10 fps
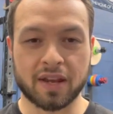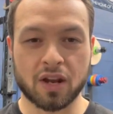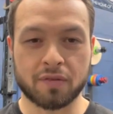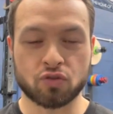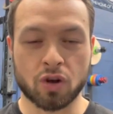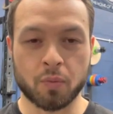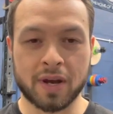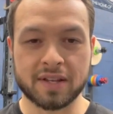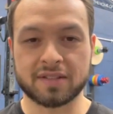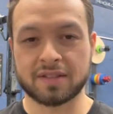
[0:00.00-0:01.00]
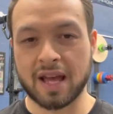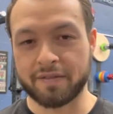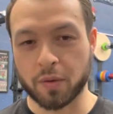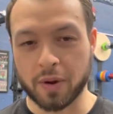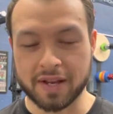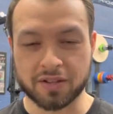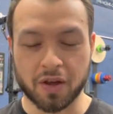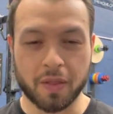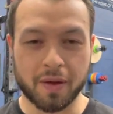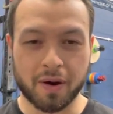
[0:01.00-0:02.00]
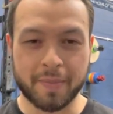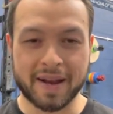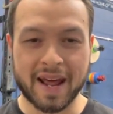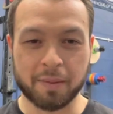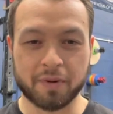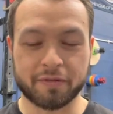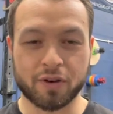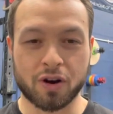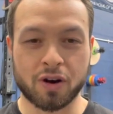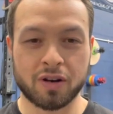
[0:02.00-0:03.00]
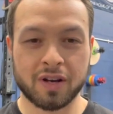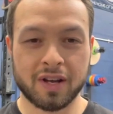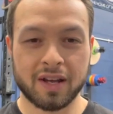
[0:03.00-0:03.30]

You know, I've dropped weights, heavy weights on my neck before.